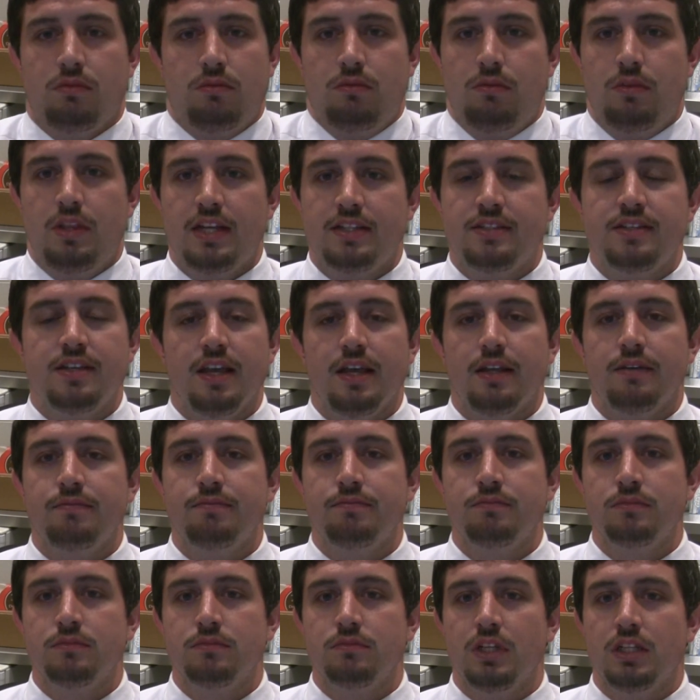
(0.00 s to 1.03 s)
That's it.
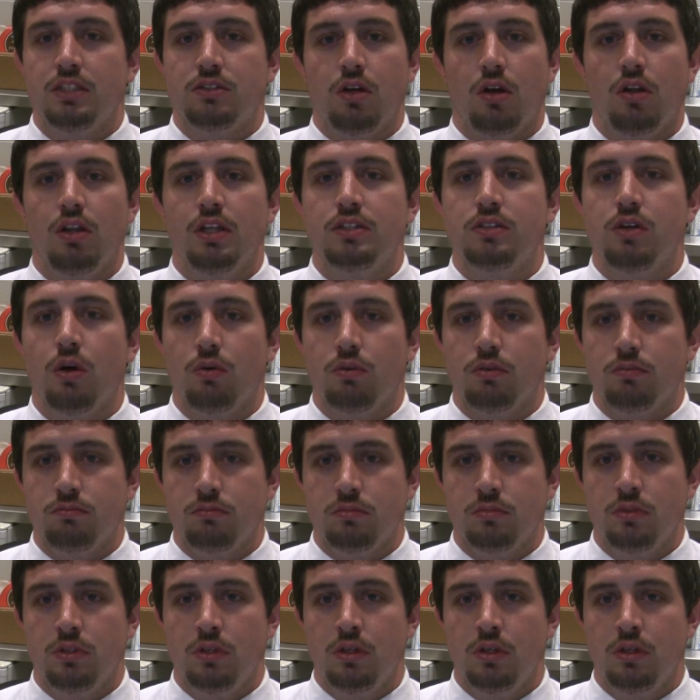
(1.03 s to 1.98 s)
That's all they told them.